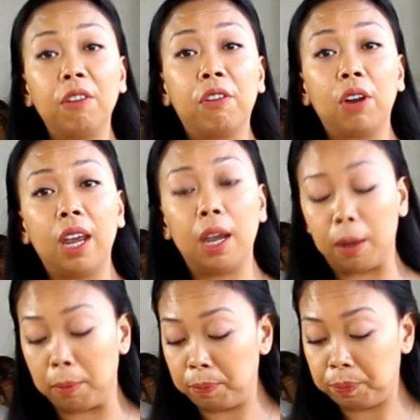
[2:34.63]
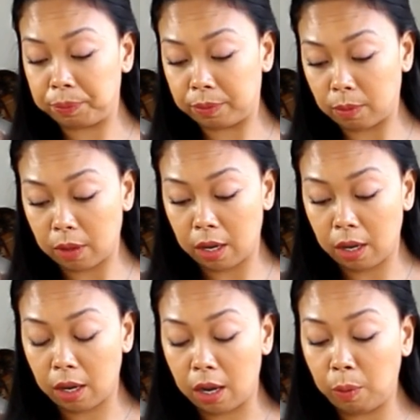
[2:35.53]
for him,
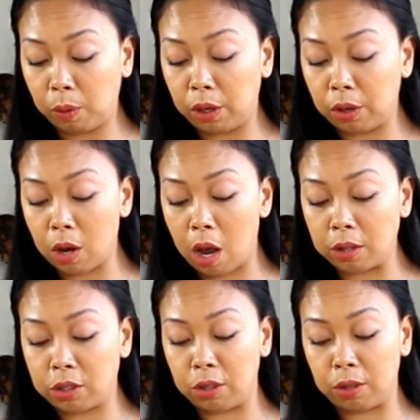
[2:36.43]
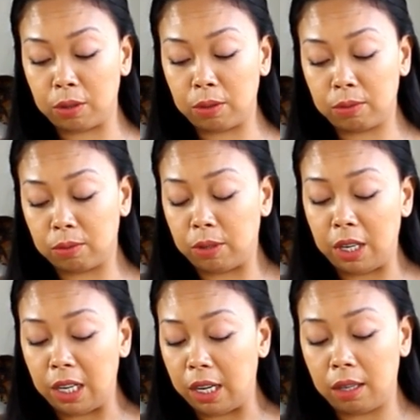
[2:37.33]
I wouldn't know how to
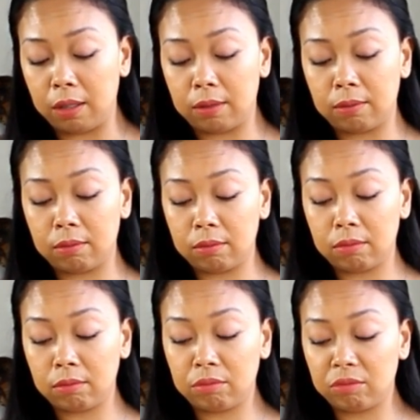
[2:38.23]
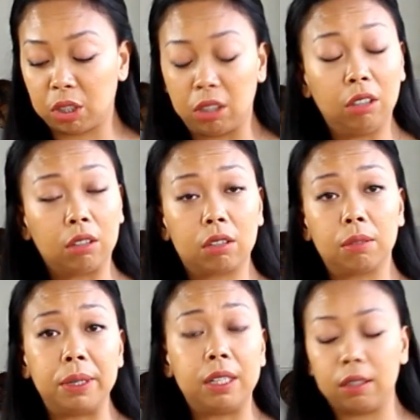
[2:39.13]
really cook. I
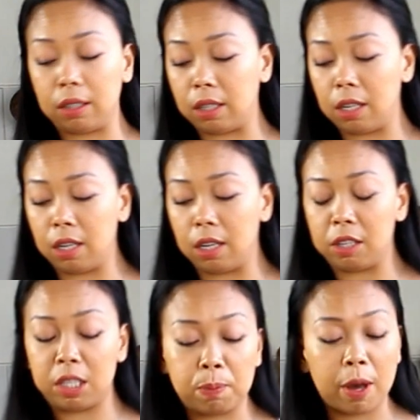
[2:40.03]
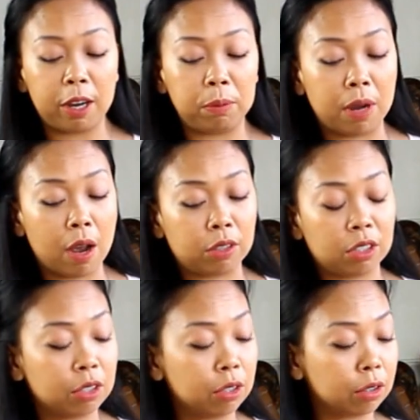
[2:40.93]
mean, he inspired me how to
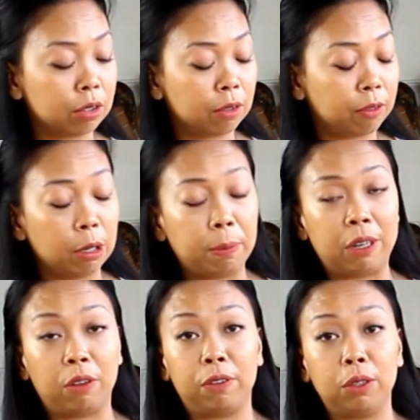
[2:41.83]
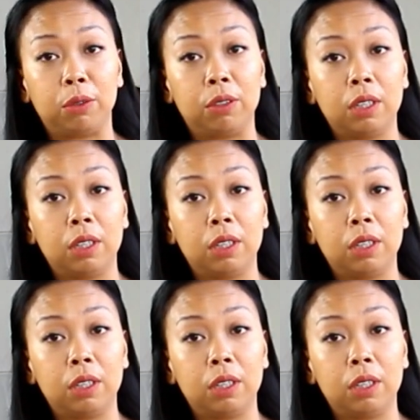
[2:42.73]
cook Filipino food.